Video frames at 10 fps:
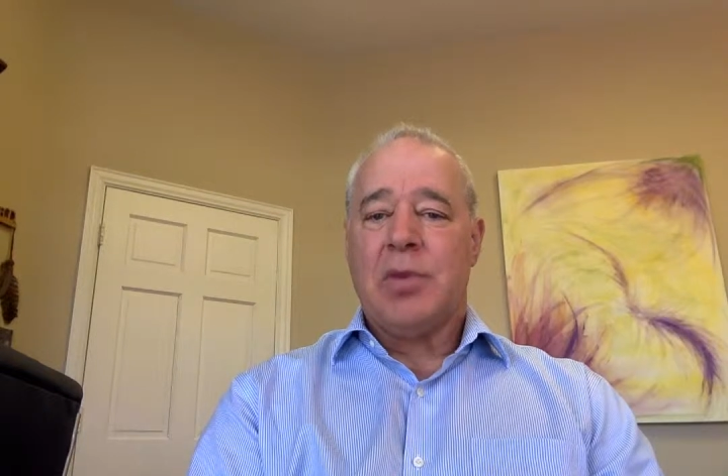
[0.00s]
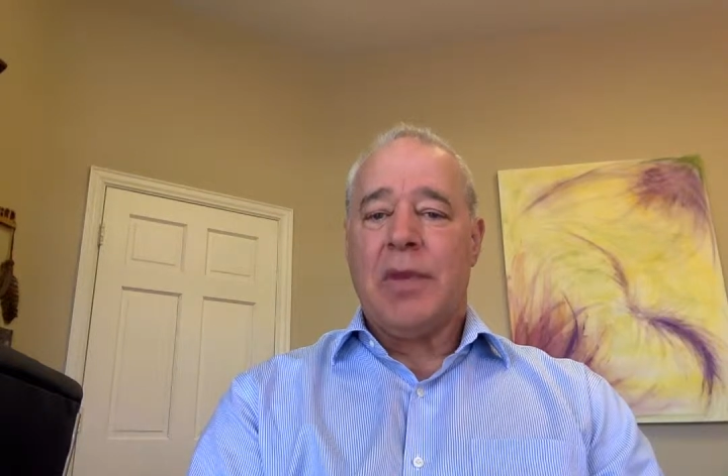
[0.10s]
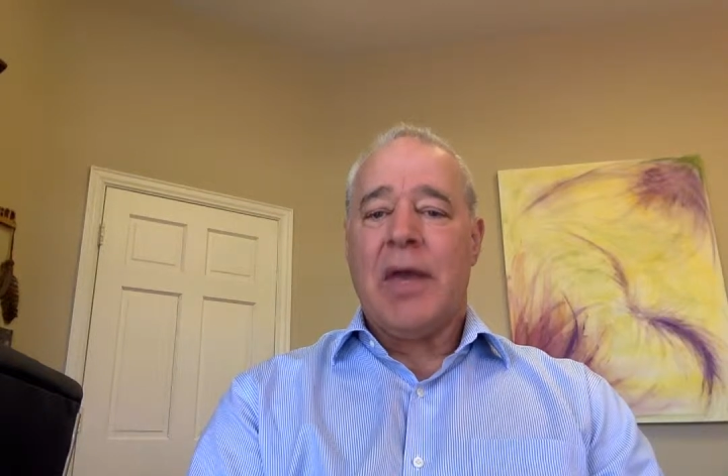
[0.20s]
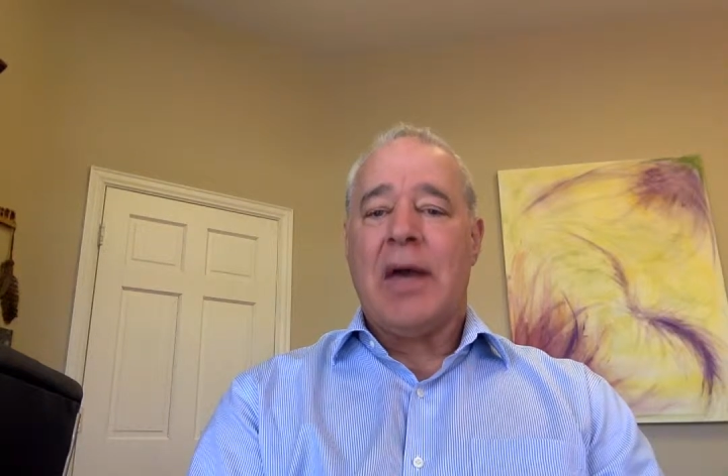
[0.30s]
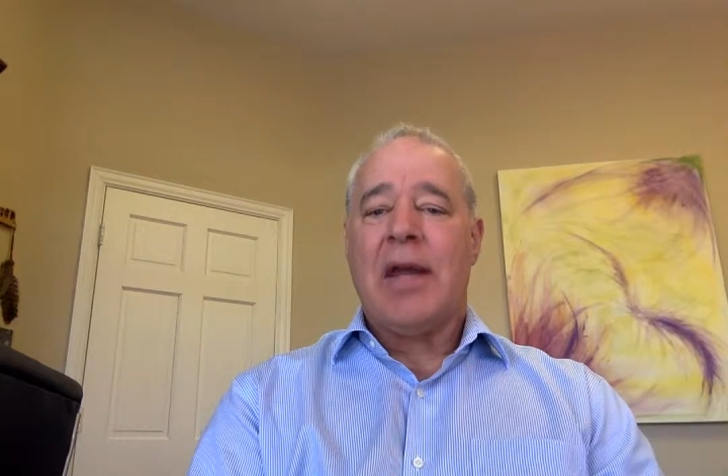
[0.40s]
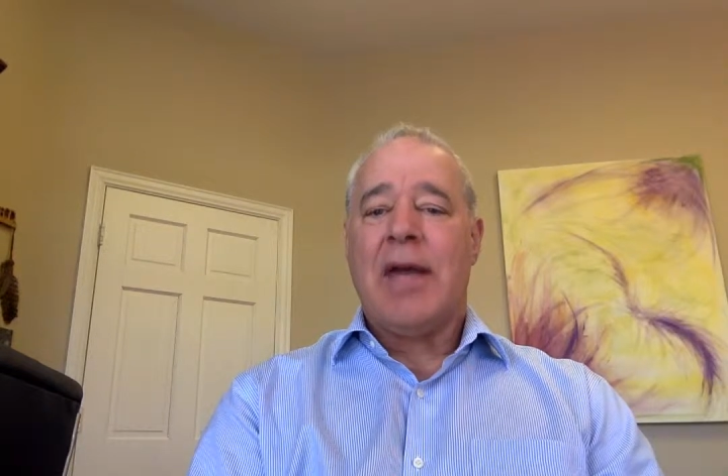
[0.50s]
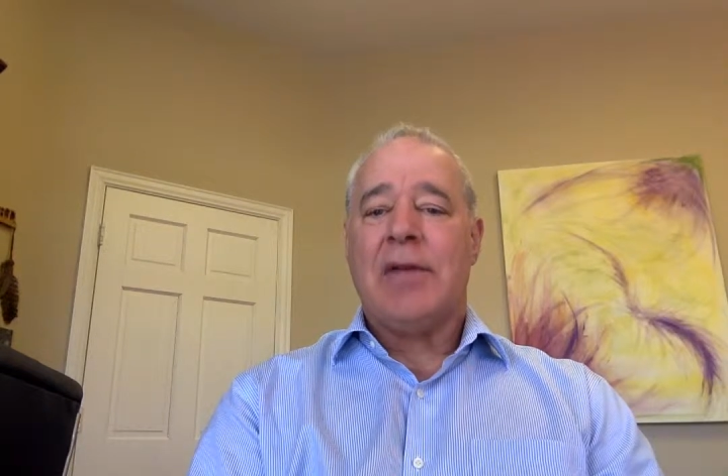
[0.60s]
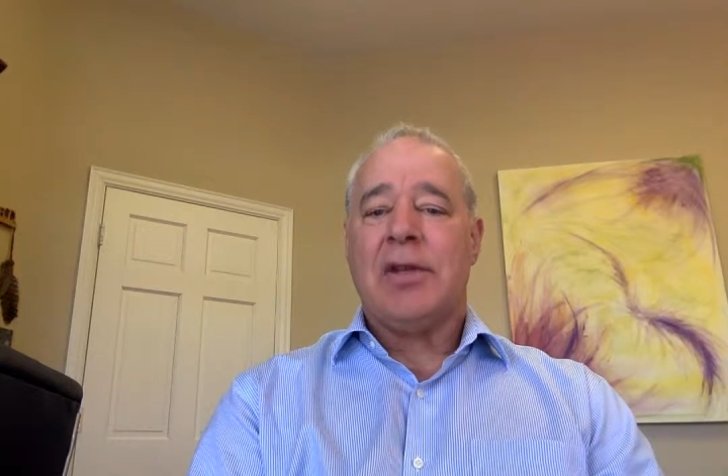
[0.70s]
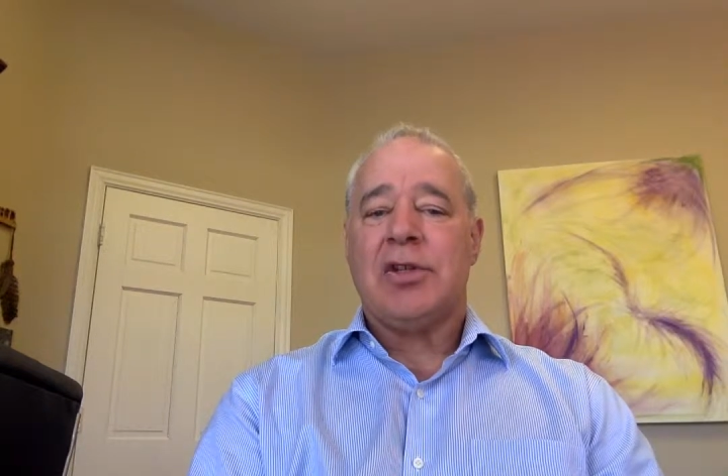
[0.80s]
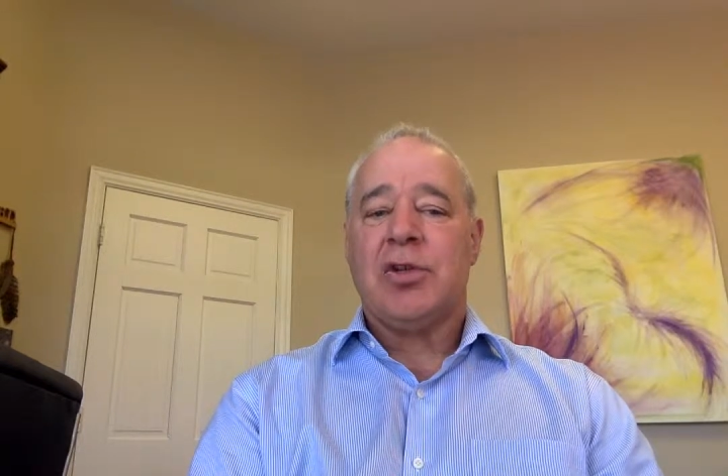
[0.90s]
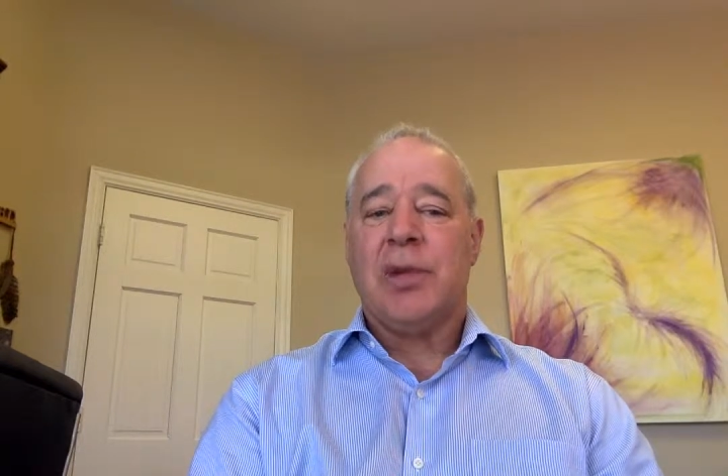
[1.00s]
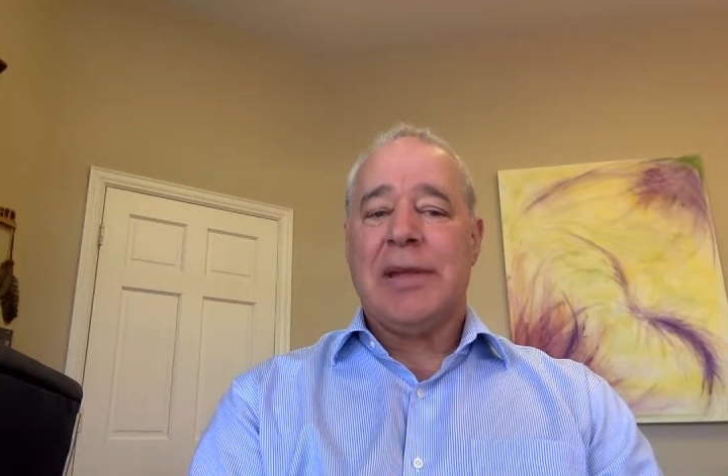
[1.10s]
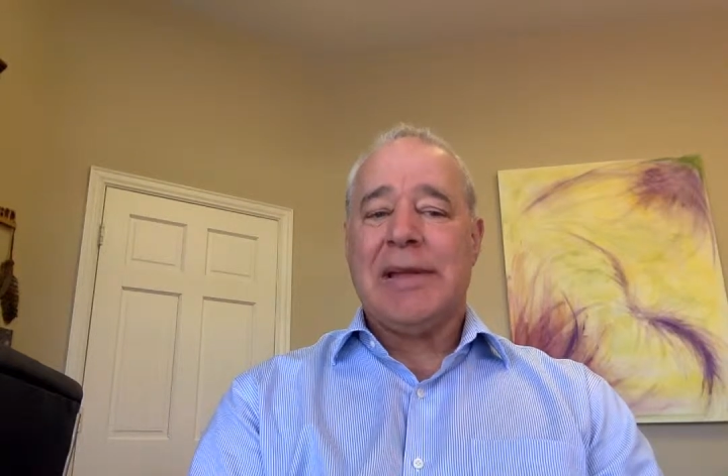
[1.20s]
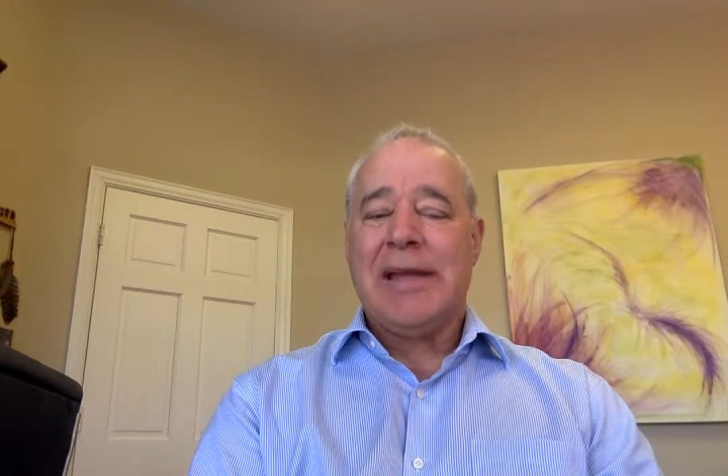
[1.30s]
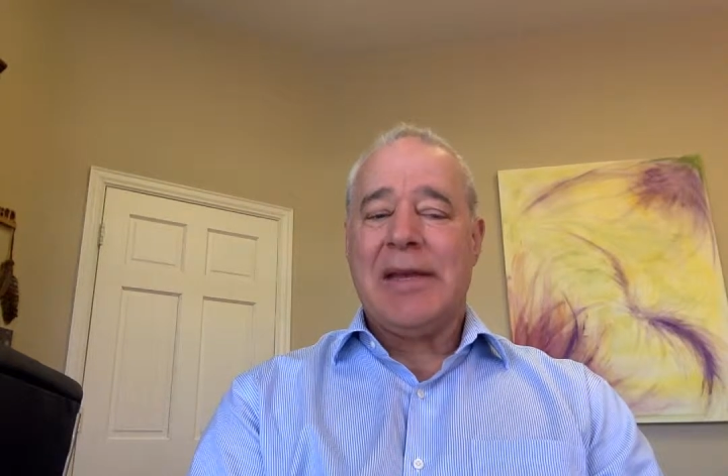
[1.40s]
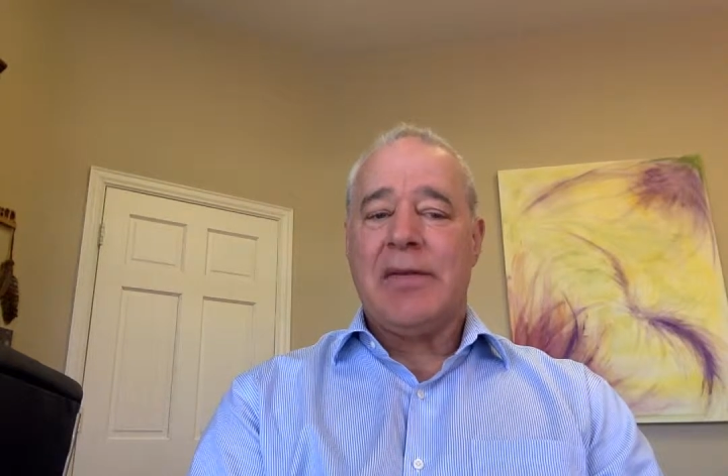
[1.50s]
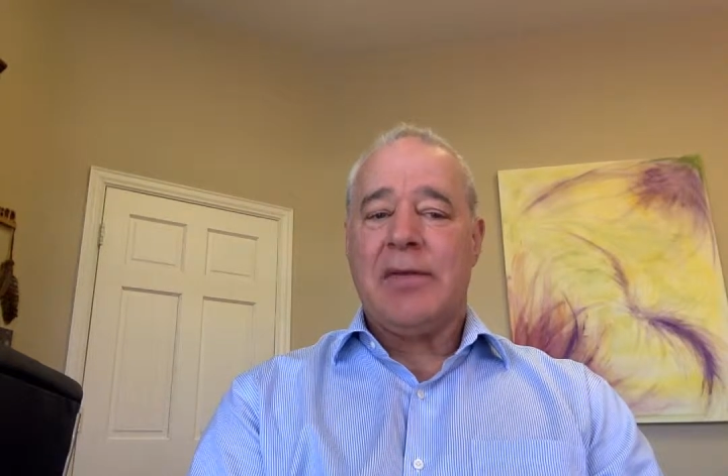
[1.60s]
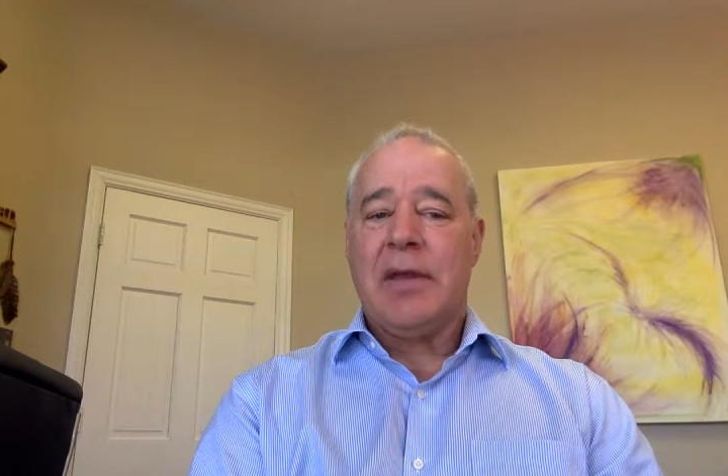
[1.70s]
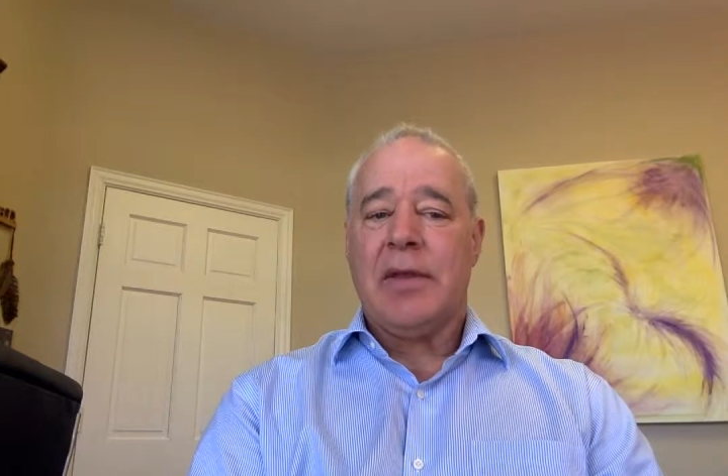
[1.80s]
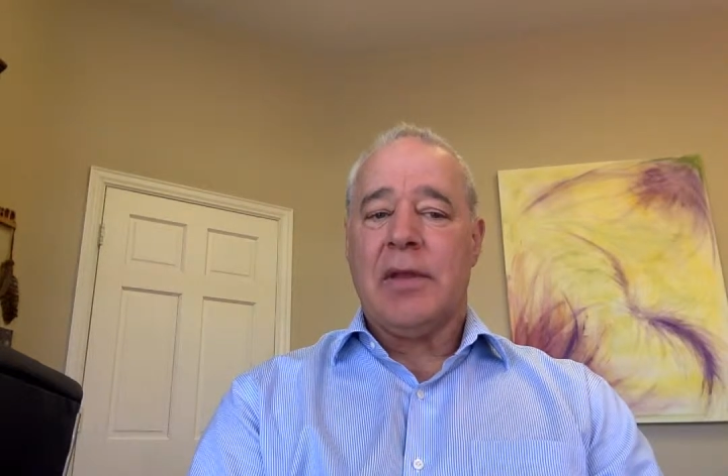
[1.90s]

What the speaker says: without having to relive